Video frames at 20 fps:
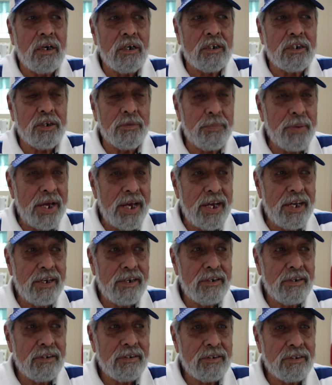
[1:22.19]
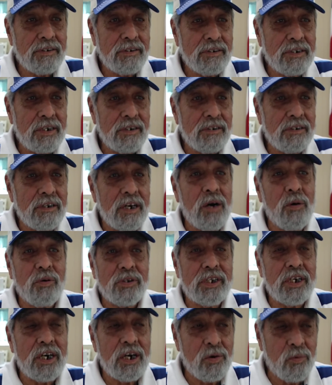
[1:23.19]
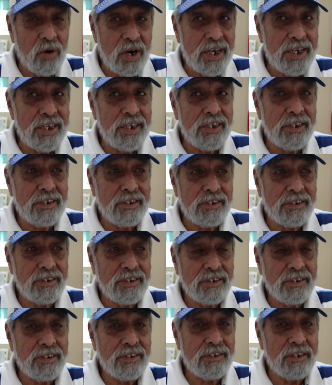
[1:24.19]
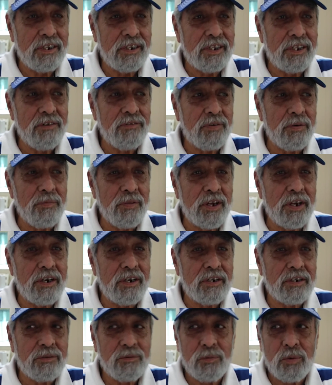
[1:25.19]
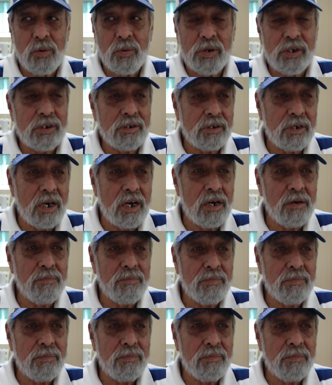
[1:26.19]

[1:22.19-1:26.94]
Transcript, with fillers: Japan. I was in Hawaii. Wow. And then from there, we went to Laos.